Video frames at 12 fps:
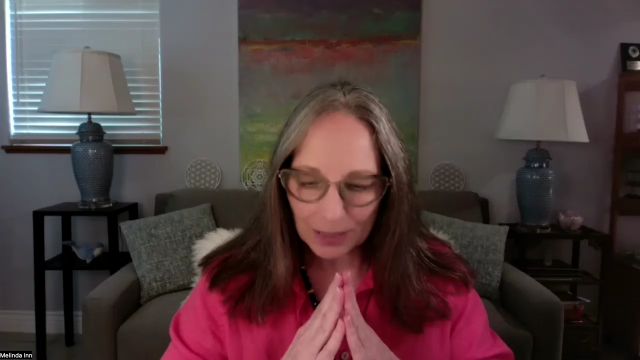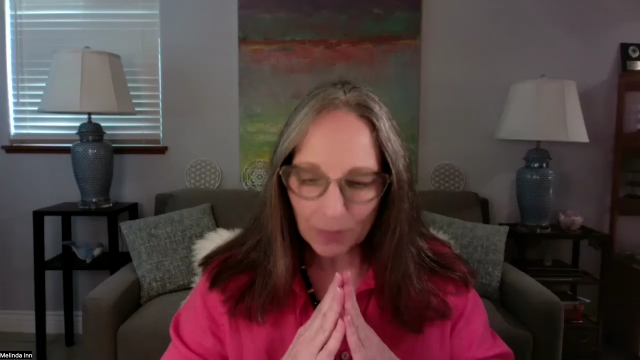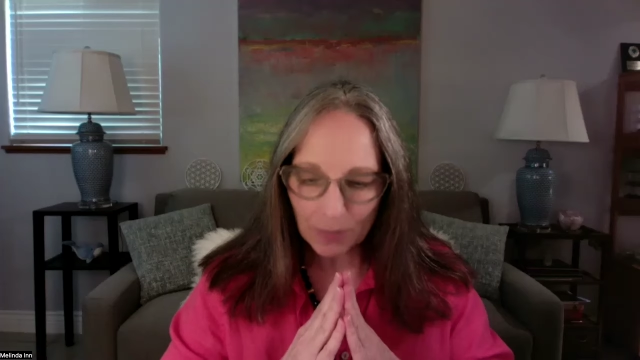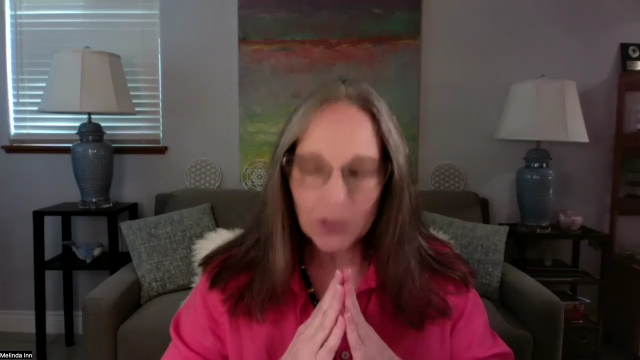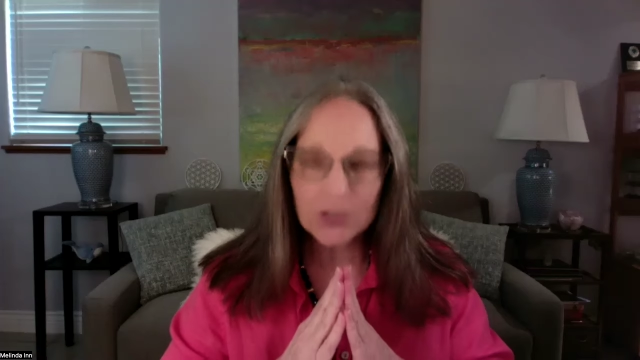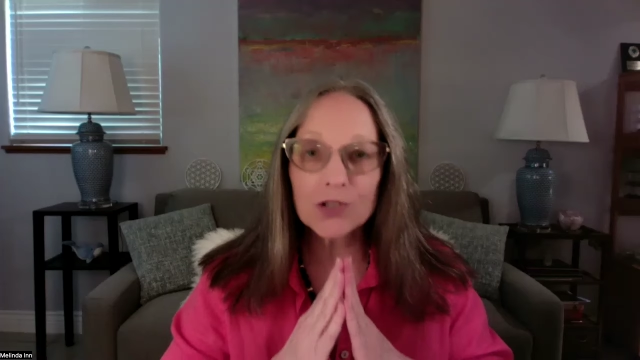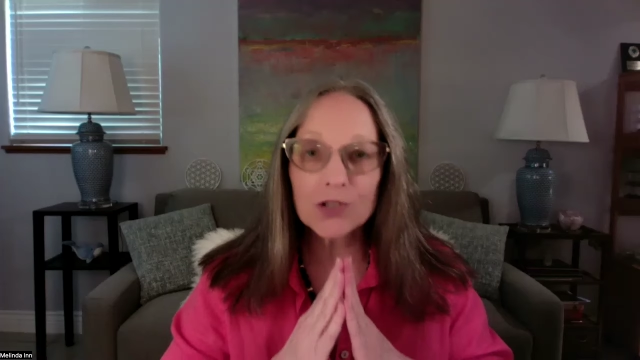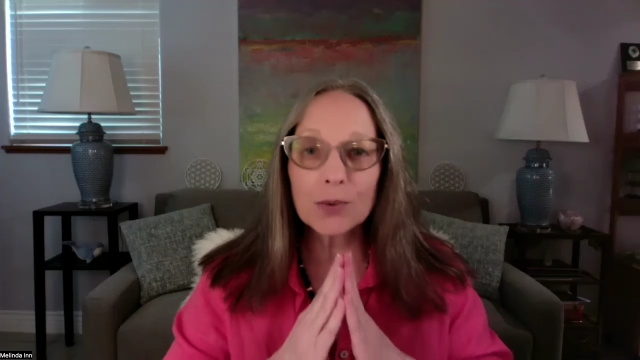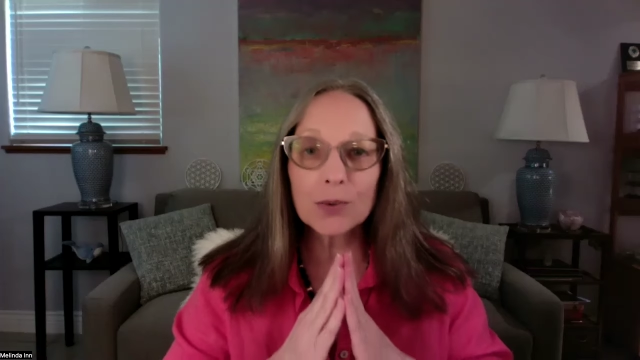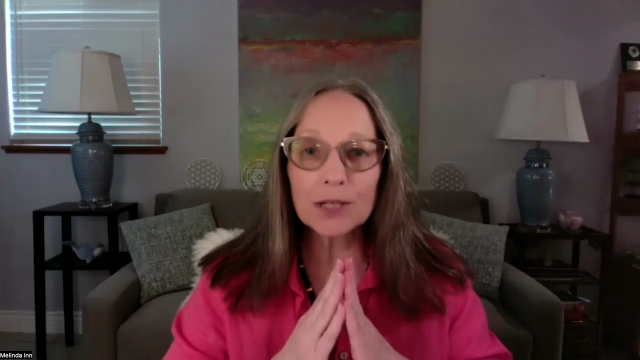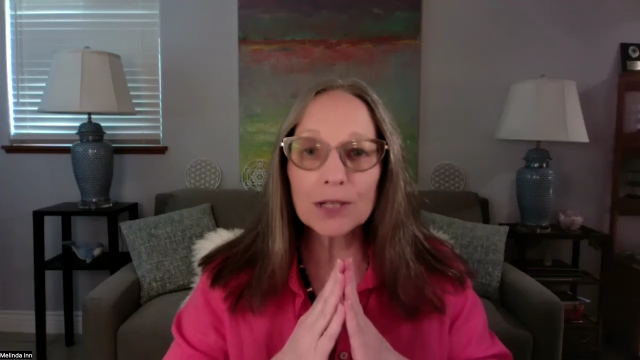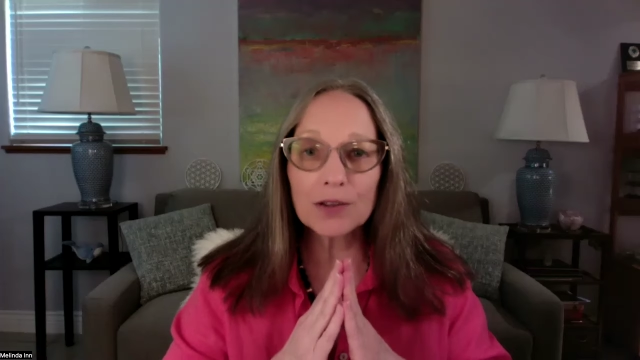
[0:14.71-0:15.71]
March
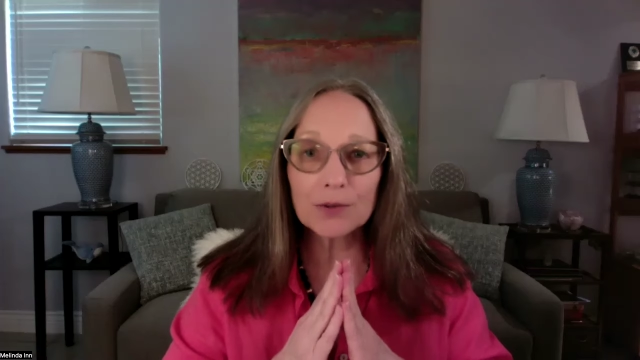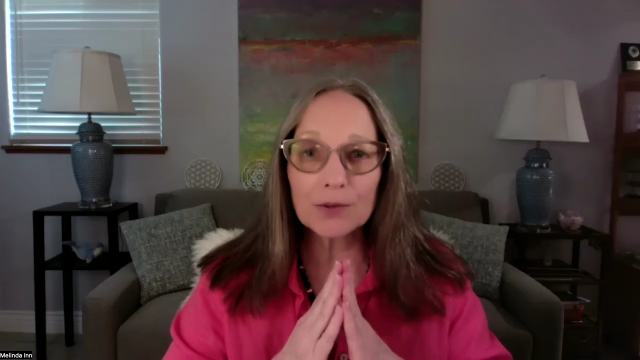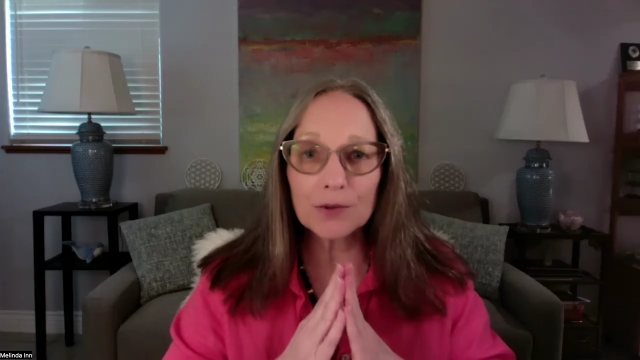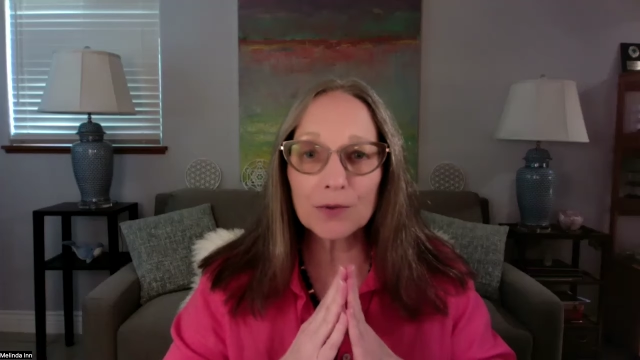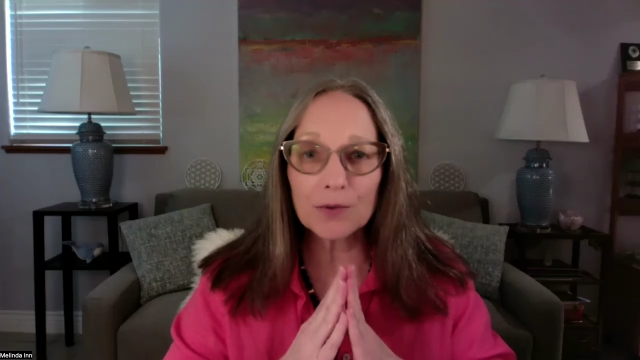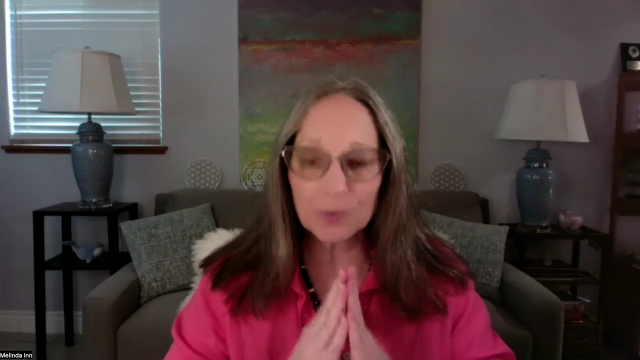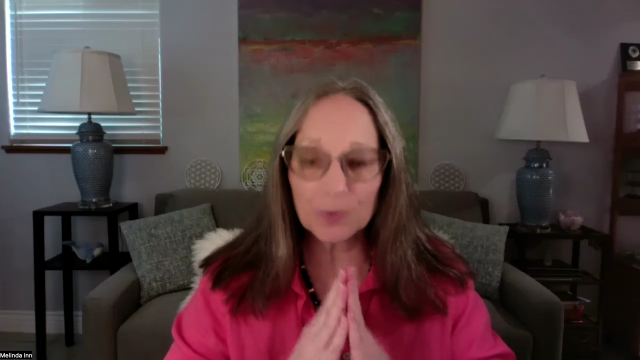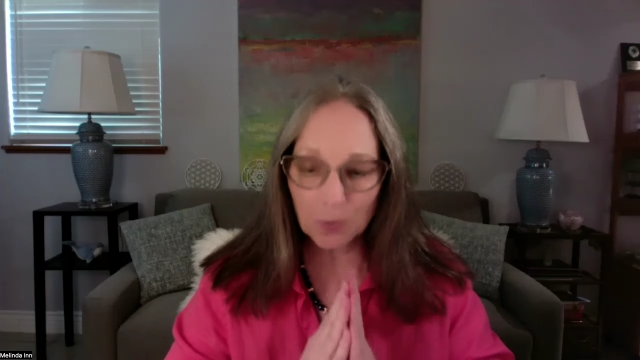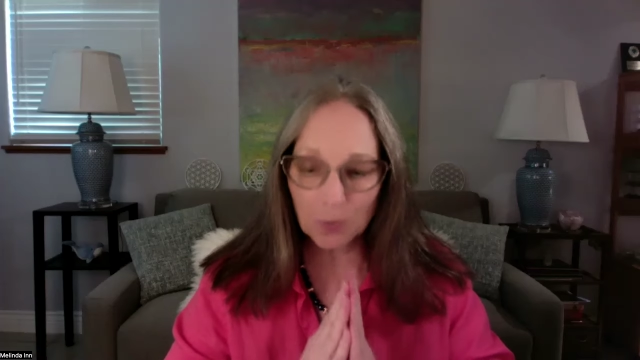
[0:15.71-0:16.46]
23rd through